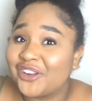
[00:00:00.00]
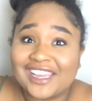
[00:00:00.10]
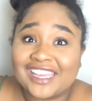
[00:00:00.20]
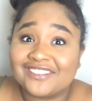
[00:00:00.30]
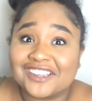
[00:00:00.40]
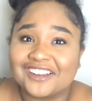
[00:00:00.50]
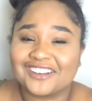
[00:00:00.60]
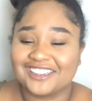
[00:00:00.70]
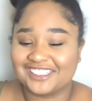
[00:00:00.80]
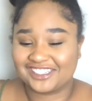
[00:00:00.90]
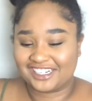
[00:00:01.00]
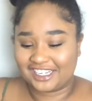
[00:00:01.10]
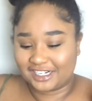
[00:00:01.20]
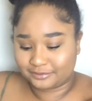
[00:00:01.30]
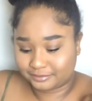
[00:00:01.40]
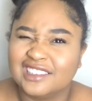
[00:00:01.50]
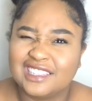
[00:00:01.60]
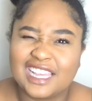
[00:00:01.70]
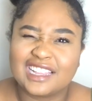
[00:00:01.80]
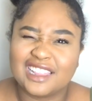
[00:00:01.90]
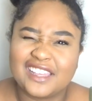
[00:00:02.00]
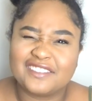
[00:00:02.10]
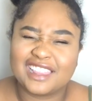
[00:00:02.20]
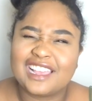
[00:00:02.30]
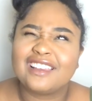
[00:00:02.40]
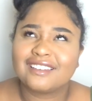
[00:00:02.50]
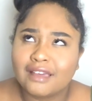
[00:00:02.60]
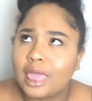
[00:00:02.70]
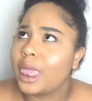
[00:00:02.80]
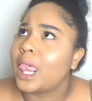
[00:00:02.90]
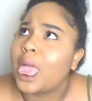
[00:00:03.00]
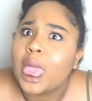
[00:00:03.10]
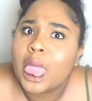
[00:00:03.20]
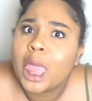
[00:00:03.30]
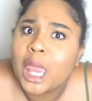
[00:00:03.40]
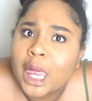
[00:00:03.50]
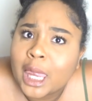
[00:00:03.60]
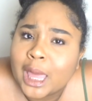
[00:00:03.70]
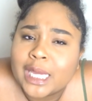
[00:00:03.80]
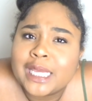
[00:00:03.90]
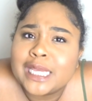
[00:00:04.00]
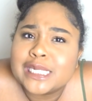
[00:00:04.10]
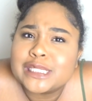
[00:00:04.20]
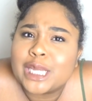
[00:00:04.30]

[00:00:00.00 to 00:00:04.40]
I can't talk. Okay, let's try it again. Like can't